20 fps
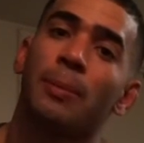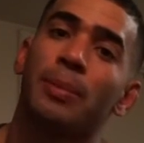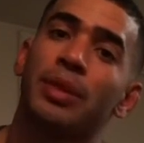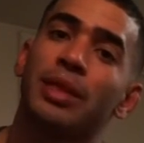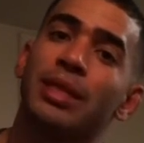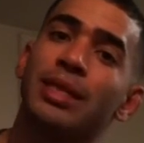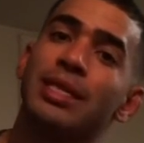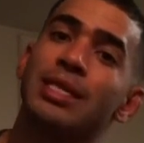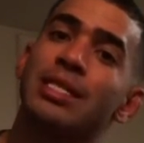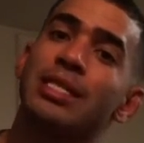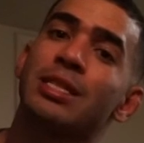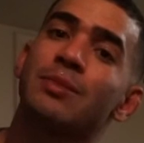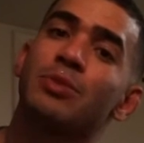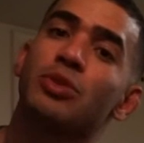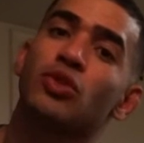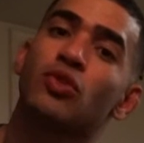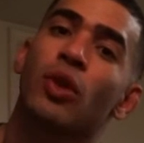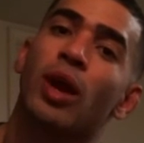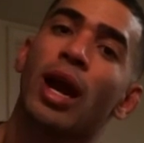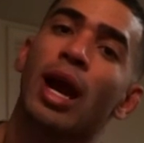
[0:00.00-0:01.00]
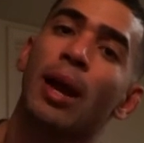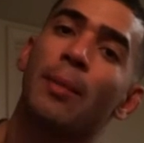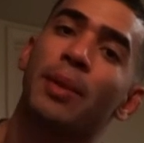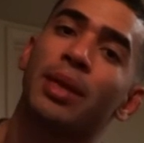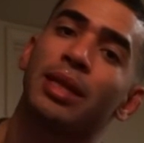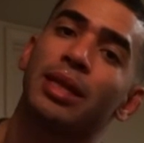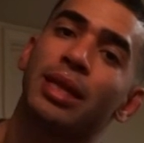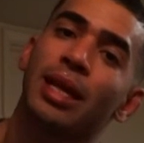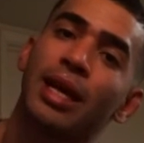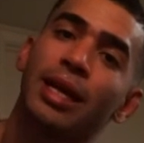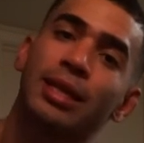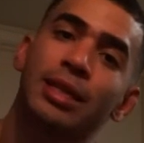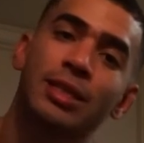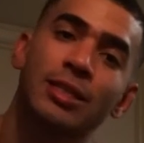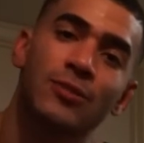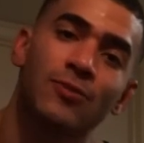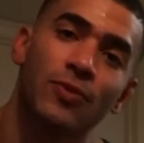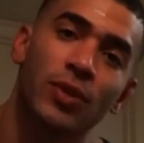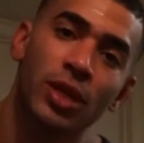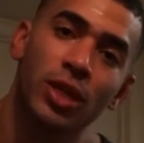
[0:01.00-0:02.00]
Please subscribe and like
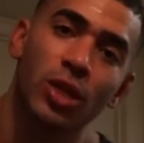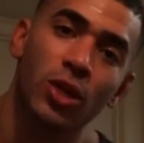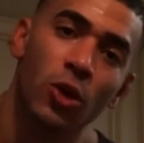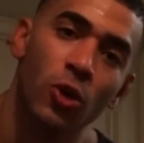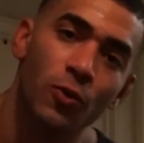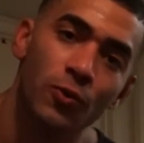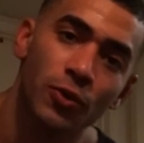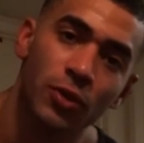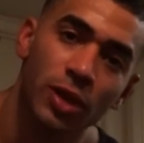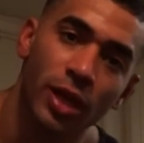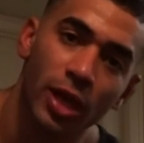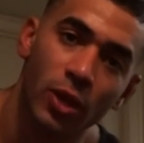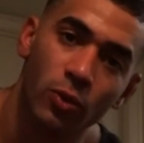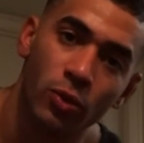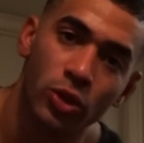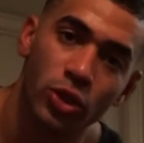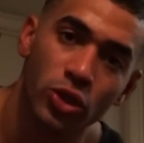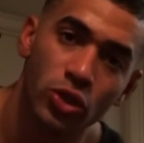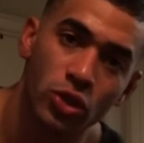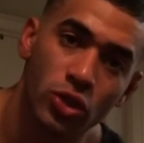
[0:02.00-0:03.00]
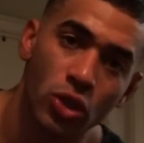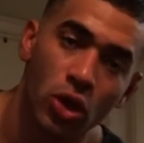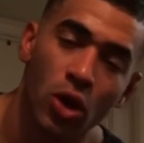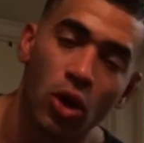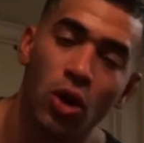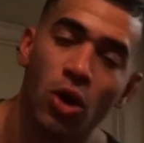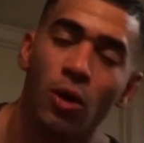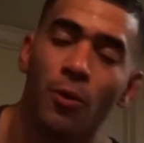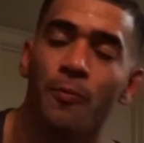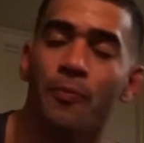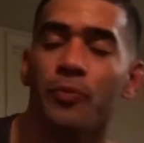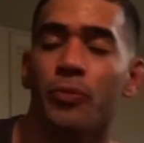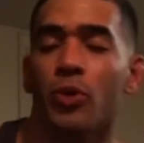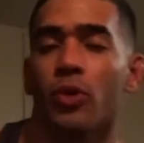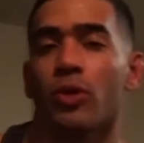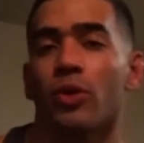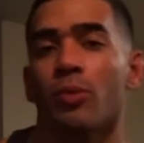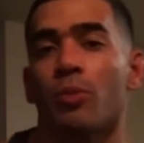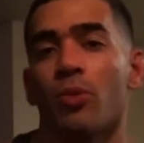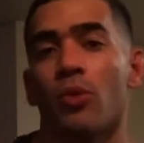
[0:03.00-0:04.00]
this video if you like what you saw
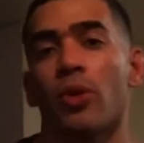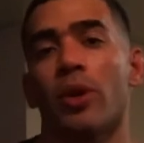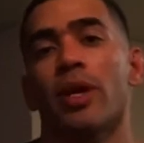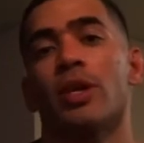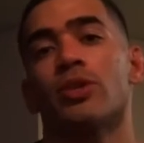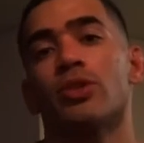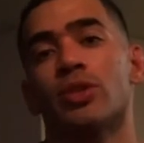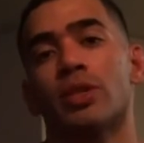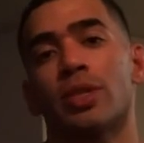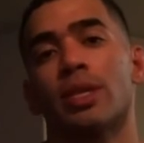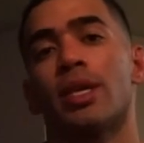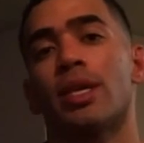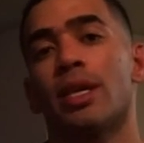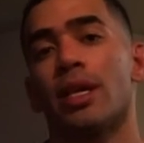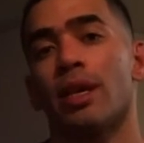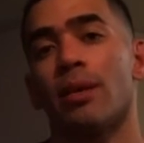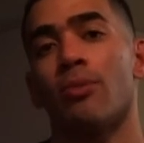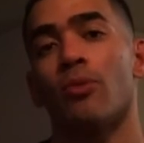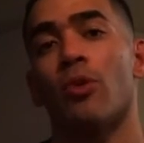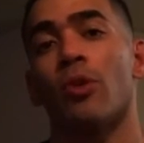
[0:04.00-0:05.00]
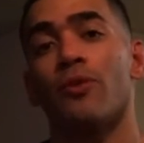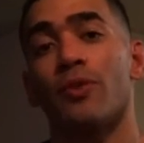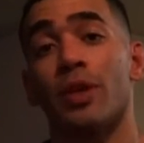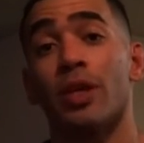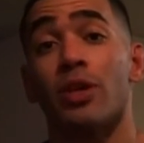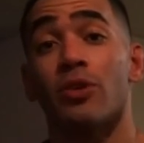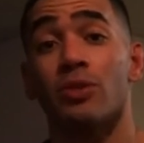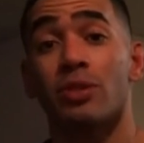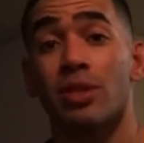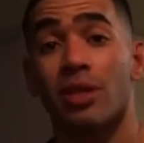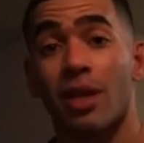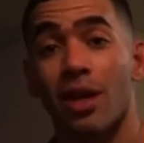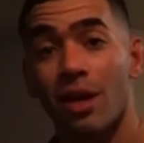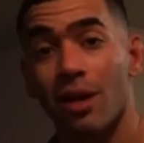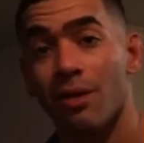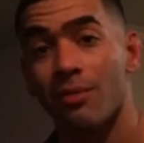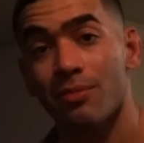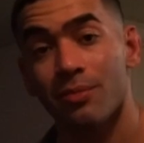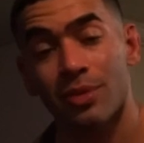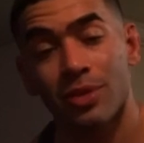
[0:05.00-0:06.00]
or you're more interested in more videos to
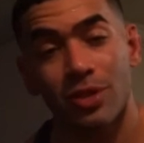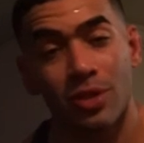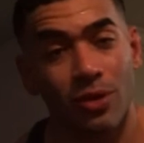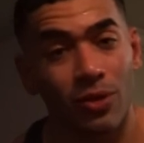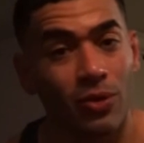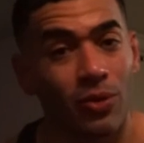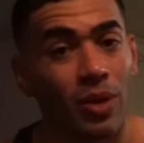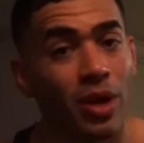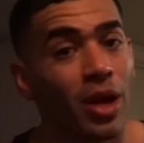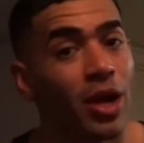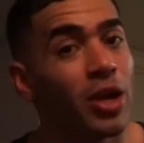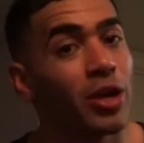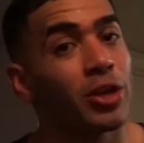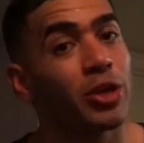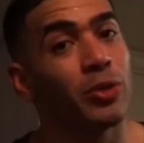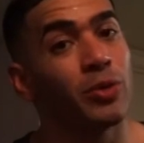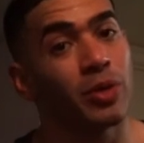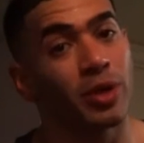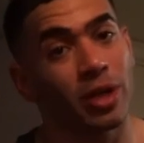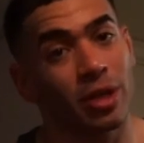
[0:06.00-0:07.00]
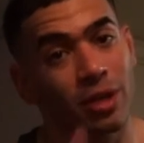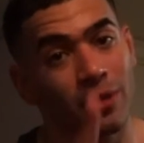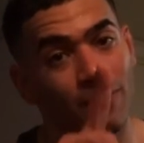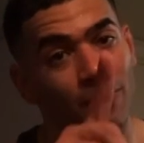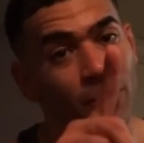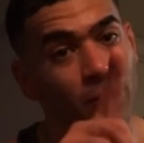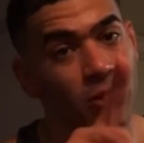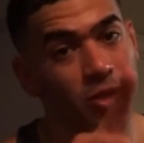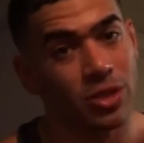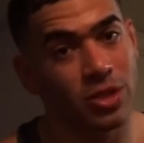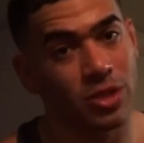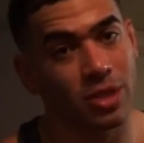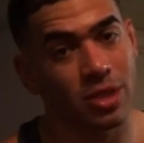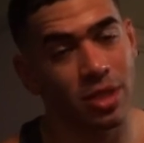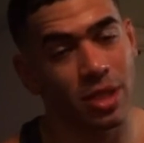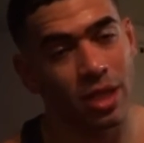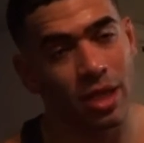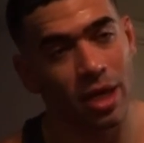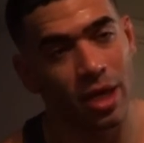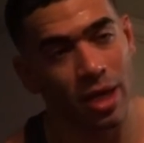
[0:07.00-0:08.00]
come, so you will get them
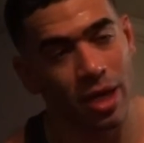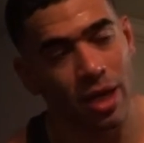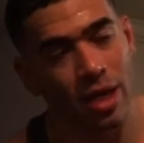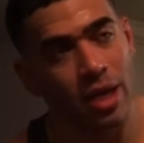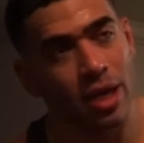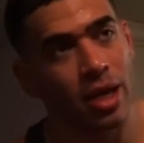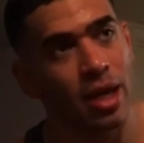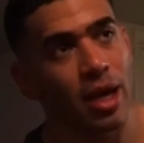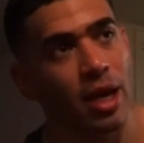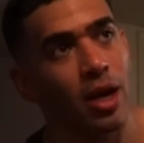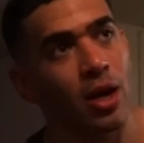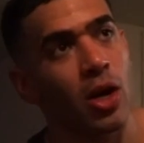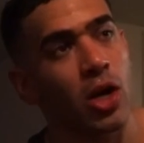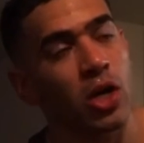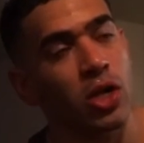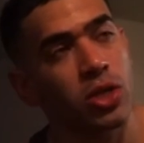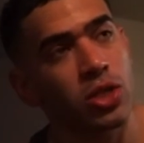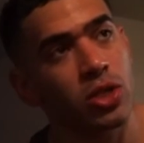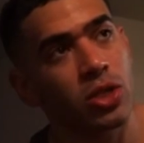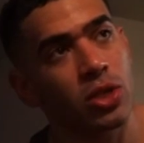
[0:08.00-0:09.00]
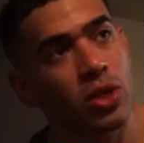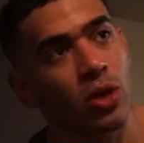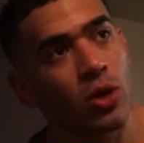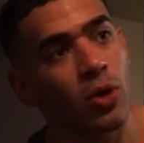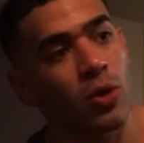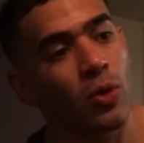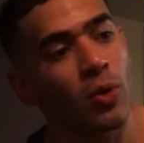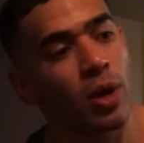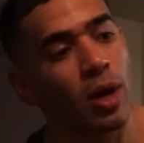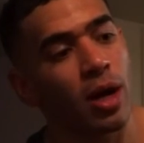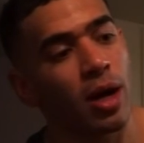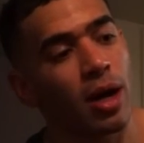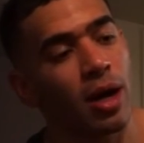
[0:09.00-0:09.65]
first. Also,